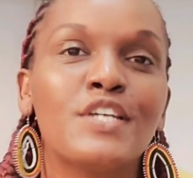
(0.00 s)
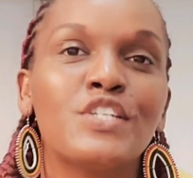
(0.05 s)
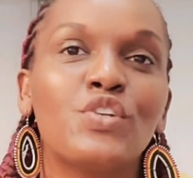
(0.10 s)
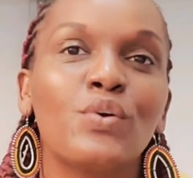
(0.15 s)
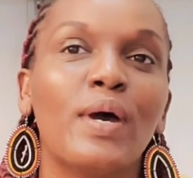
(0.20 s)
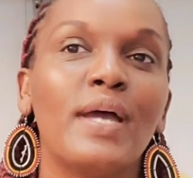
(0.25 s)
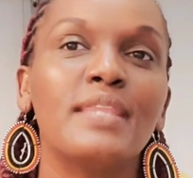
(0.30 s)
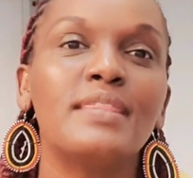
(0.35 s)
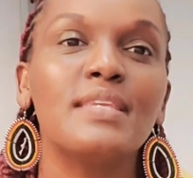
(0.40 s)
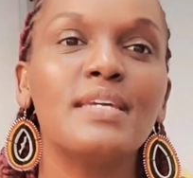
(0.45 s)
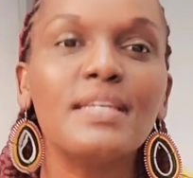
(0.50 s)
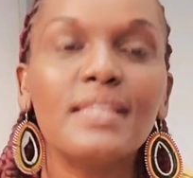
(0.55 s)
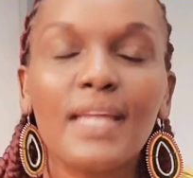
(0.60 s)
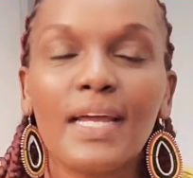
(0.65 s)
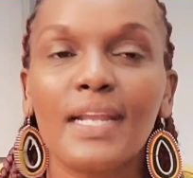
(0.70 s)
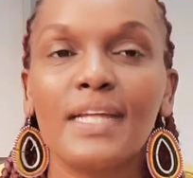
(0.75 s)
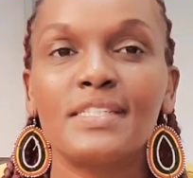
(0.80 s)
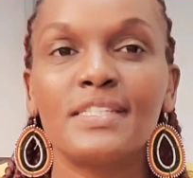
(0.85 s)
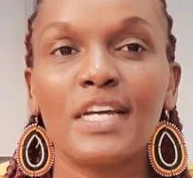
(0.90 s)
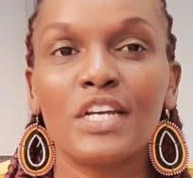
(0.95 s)
So I think
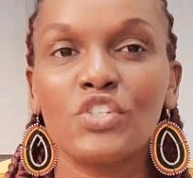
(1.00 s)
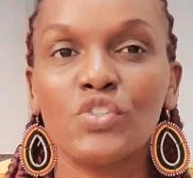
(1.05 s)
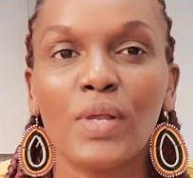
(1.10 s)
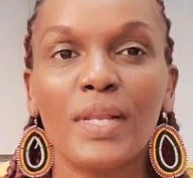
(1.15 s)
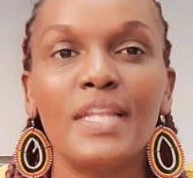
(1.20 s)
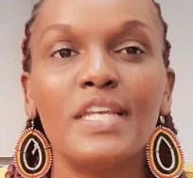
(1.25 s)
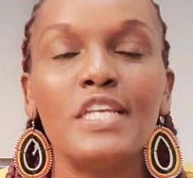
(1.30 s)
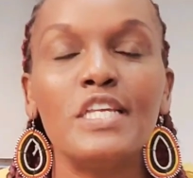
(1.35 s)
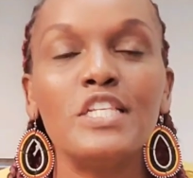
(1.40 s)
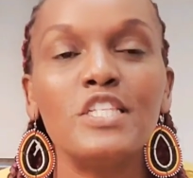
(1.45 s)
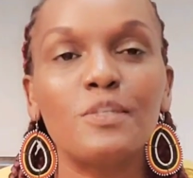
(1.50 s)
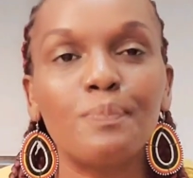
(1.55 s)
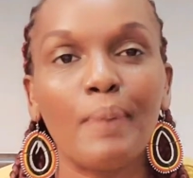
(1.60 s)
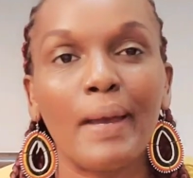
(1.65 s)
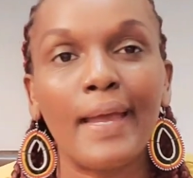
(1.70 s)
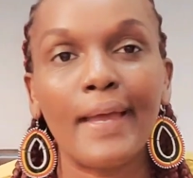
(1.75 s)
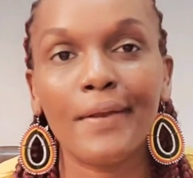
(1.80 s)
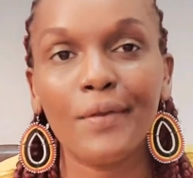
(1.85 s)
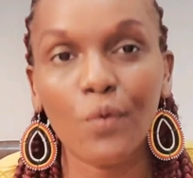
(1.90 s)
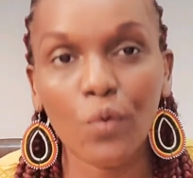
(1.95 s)
that has actually
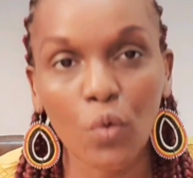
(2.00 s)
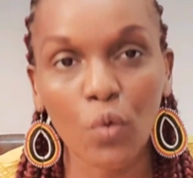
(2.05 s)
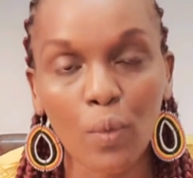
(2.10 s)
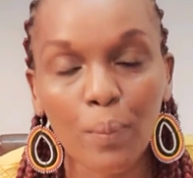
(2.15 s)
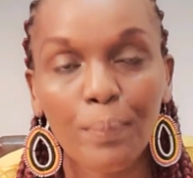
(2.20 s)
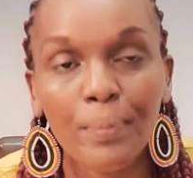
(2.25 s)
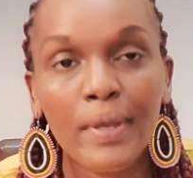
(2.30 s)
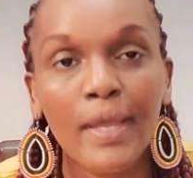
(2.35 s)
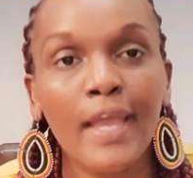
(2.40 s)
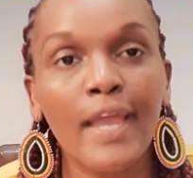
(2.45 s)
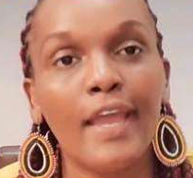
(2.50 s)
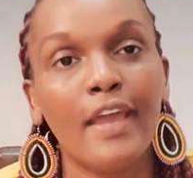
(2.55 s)
inspired hope